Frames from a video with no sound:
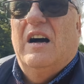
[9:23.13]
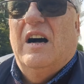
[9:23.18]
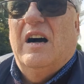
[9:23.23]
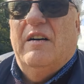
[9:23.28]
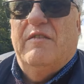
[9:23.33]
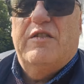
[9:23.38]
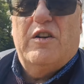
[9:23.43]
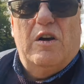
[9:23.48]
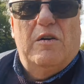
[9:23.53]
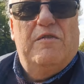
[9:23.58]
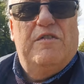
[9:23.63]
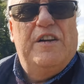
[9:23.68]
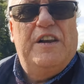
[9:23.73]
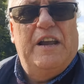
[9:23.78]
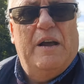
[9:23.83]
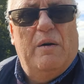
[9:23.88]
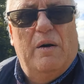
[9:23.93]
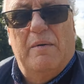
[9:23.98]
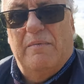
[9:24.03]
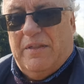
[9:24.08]
I've got a
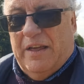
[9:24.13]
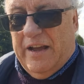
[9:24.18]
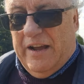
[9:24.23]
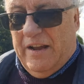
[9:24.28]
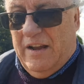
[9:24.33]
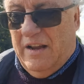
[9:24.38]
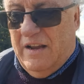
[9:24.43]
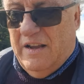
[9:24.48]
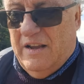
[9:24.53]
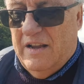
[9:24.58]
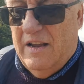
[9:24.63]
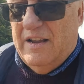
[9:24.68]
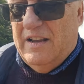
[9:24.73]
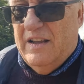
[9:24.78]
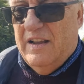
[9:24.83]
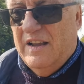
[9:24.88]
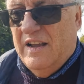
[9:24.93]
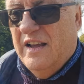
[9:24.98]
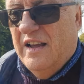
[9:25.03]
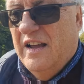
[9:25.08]
video up there
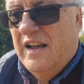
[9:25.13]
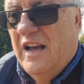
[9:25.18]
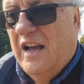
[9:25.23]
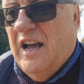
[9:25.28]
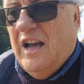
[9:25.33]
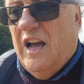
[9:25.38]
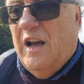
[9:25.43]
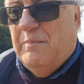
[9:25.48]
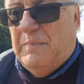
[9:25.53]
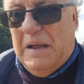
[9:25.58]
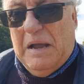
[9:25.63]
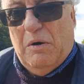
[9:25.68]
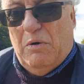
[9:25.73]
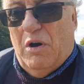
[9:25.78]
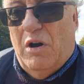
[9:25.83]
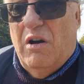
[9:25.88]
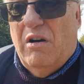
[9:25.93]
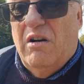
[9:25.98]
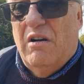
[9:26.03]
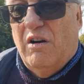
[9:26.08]

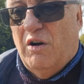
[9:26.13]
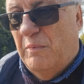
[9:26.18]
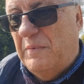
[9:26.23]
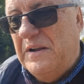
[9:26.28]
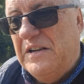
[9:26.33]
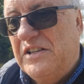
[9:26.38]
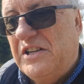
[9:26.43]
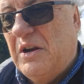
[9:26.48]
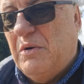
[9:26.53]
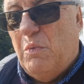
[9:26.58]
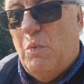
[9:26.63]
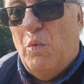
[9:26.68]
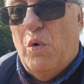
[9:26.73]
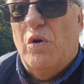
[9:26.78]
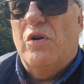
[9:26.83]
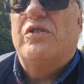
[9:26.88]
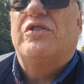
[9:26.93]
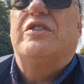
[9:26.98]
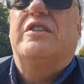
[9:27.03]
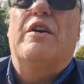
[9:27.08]
about hobbies and
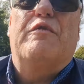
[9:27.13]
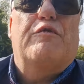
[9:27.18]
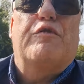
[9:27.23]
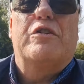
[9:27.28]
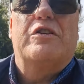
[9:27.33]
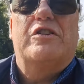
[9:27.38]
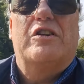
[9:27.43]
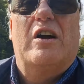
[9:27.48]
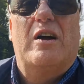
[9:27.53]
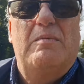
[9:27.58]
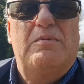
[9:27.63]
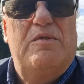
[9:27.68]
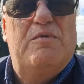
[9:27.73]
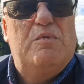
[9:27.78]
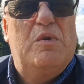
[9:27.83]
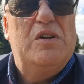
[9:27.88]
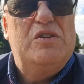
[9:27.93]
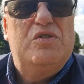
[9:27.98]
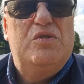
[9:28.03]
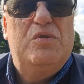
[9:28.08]
what different types
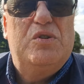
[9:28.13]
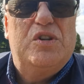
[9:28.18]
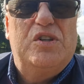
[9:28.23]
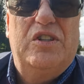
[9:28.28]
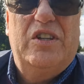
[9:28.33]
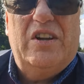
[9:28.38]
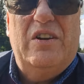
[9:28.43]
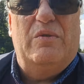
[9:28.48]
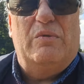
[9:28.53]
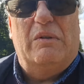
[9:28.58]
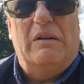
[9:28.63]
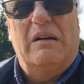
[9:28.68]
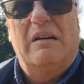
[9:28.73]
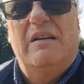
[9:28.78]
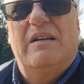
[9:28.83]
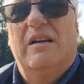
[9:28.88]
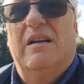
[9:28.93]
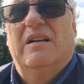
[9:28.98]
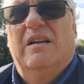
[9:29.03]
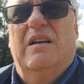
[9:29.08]
of ones you could do.
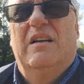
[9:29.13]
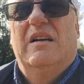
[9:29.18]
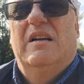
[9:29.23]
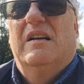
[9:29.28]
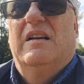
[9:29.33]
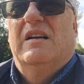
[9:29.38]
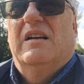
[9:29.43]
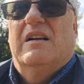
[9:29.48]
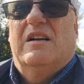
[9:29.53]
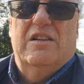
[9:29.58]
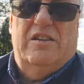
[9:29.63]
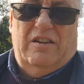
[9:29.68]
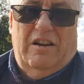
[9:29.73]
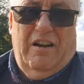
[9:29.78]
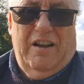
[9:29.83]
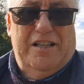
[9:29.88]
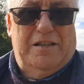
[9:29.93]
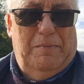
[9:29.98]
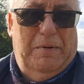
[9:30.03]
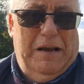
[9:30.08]
Because I
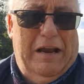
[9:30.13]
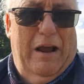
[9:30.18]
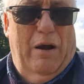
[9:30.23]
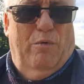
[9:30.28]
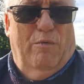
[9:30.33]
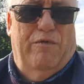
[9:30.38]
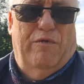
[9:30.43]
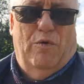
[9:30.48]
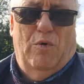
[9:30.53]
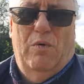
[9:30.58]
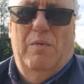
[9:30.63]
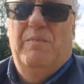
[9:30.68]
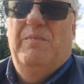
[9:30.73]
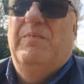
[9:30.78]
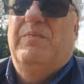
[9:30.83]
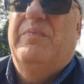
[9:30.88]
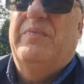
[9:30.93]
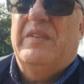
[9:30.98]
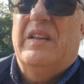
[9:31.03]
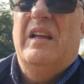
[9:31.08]
like to be helpful.
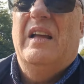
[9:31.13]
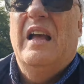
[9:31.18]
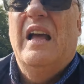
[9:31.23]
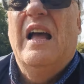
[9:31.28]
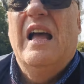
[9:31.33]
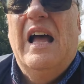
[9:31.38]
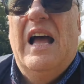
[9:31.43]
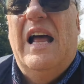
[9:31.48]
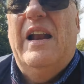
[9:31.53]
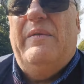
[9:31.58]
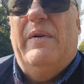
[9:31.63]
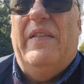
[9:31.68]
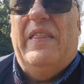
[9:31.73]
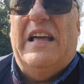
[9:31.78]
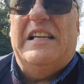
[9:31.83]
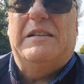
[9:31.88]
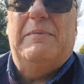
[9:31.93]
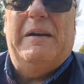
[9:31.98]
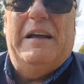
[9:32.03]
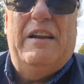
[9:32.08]
Anyway,
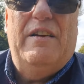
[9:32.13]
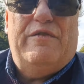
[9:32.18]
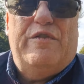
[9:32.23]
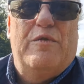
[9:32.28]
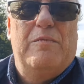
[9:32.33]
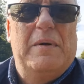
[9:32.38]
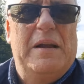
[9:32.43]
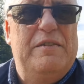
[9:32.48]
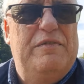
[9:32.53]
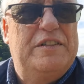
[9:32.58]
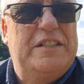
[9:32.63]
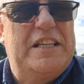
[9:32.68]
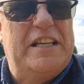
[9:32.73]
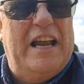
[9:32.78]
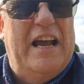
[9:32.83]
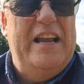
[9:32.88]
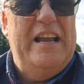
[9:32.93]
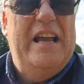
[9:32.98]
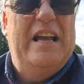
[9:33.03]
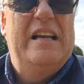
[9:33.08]
that's about it from me for
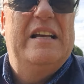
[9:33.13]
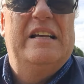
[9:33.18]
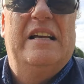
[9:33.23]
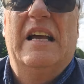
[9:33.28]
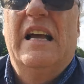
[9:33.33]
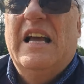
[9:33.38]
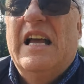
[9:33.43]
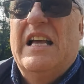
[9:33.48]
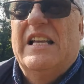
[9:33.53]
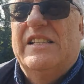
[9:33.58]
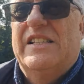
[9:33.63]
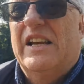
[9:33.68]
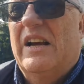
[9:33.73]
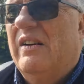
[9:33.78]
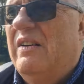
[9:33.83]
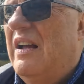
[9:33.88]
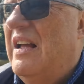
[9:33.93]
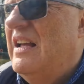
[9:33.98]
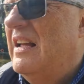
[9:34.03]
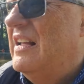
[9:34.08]
today.
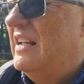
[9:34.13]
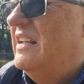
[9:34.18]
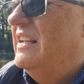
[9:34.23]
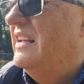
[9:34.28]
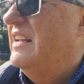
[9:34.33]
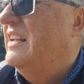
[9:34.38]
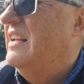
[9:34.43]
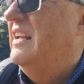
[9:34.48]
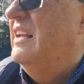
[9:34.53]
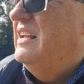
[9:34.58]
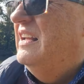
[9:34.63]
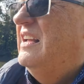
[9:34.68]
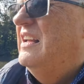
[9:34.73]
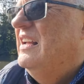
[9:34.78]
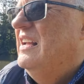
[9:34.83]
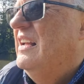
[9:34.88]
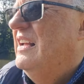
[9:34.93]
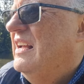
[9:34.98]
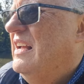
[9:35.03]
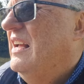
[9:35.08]
So,
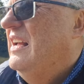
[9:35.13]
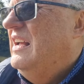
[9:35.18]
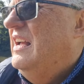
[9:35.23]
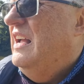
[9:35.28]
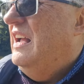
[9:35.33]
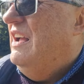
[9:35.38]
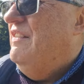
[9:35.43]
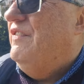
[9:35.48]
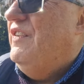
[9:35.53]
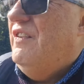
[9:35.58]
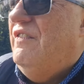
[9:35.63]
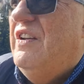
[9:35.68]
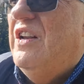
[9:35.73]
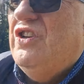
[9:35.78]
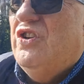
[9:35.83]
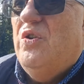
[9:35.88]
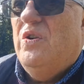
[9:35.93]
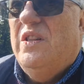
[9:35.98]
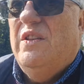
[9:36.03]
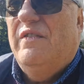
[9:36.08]
if you've
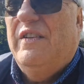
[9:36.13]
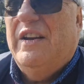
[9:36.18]
enjoyed the